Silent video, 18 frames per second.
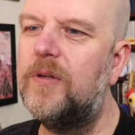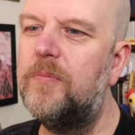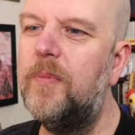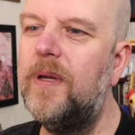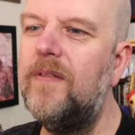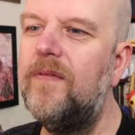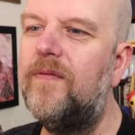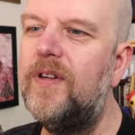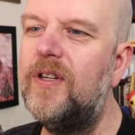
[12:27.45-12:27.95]

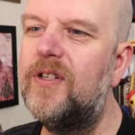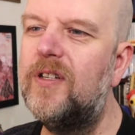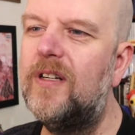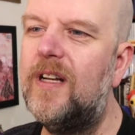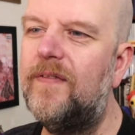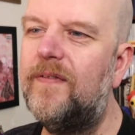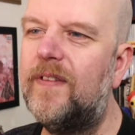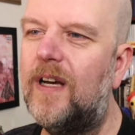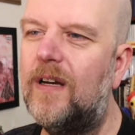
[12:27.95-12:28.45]
Meat, fish and
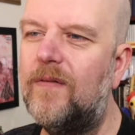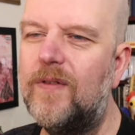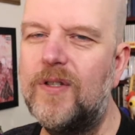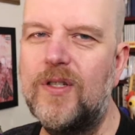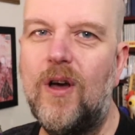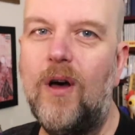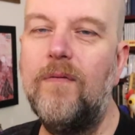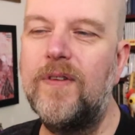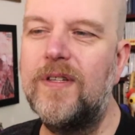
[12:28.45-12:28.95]
leftovers,
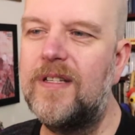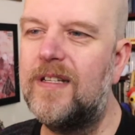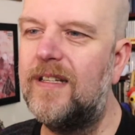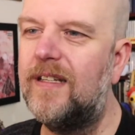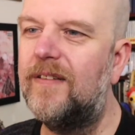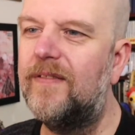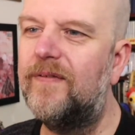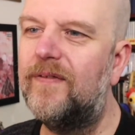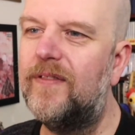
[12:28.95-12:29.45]
obviously
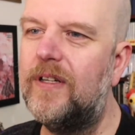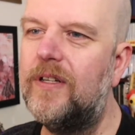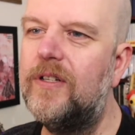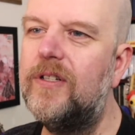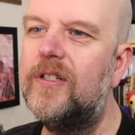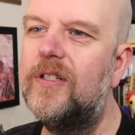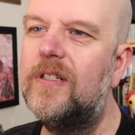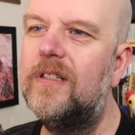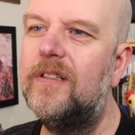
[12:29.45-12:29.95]
the
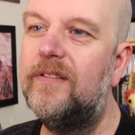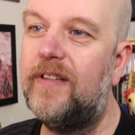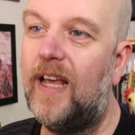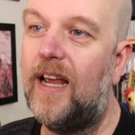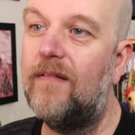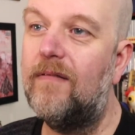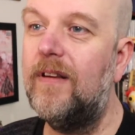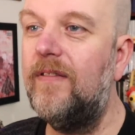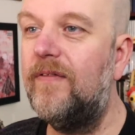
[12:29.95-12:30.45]
fridge.
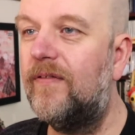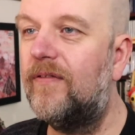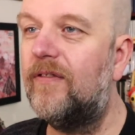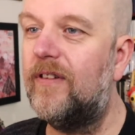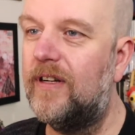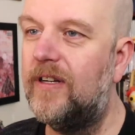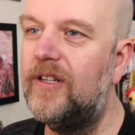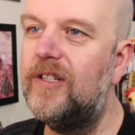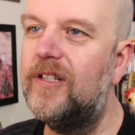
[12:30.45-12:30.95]
Dairy,
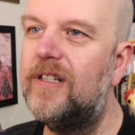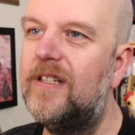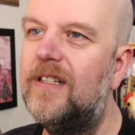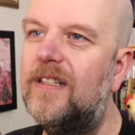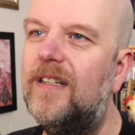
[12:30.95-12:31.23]
fridge.